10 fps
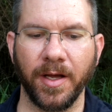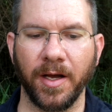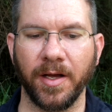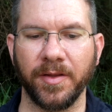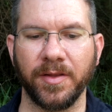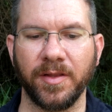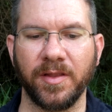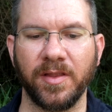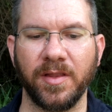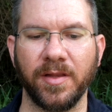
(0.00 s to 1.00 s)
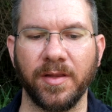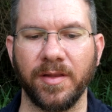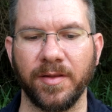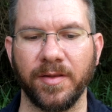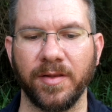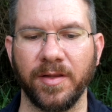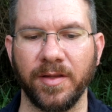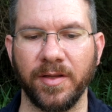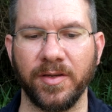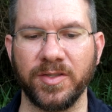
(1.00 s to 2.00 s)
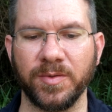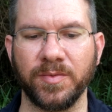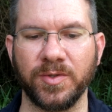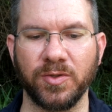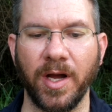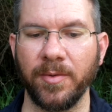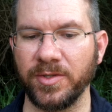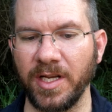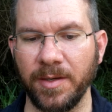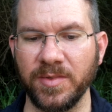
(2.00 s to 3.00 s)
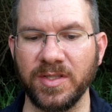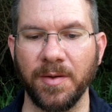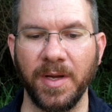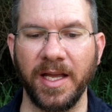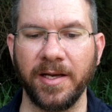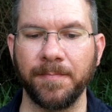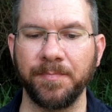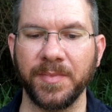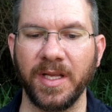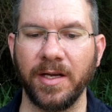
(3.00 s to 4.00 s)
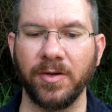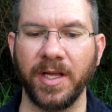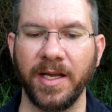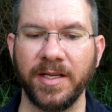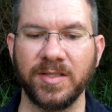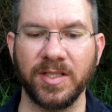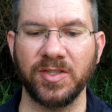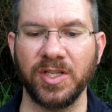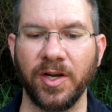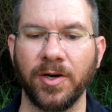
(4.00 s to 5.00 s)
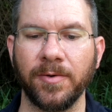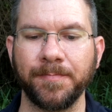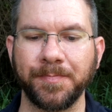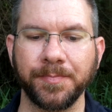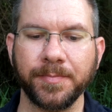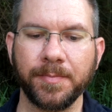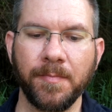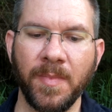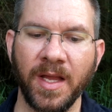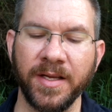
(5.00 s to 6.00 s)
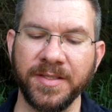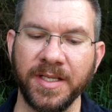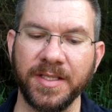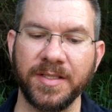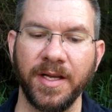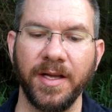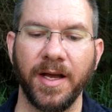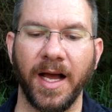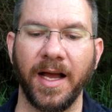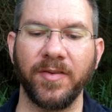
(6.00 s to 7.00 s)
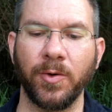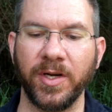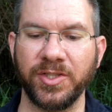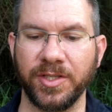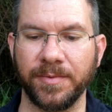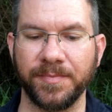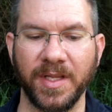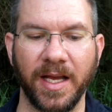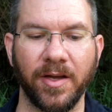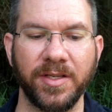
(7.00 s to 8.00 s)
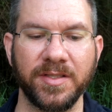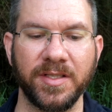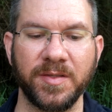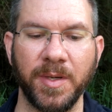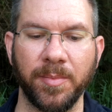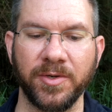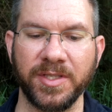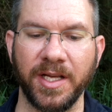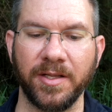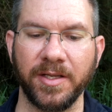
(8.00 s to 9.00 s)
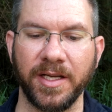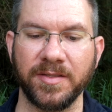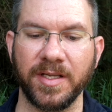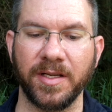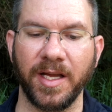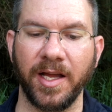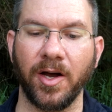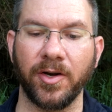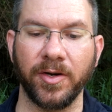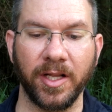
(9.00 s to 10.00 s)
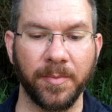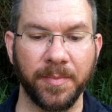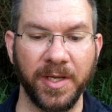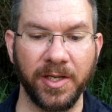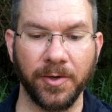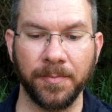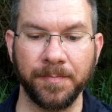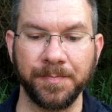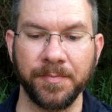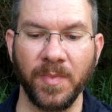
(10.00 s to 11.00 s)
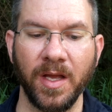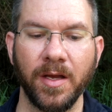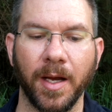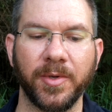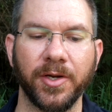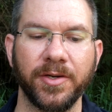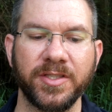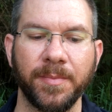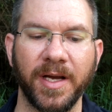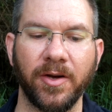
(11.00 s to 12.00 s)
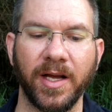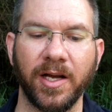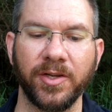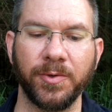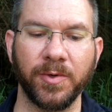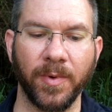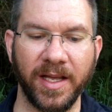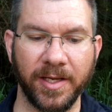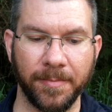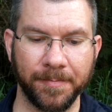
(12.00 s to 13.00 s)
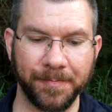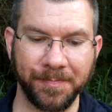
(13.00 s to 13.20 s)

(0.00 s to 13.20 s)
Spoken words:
The subscriber's name is The Man LK6JR. He says, I have a question. How does this pepper scale against a hotter jalapeno? I'm curious about how you would rank it.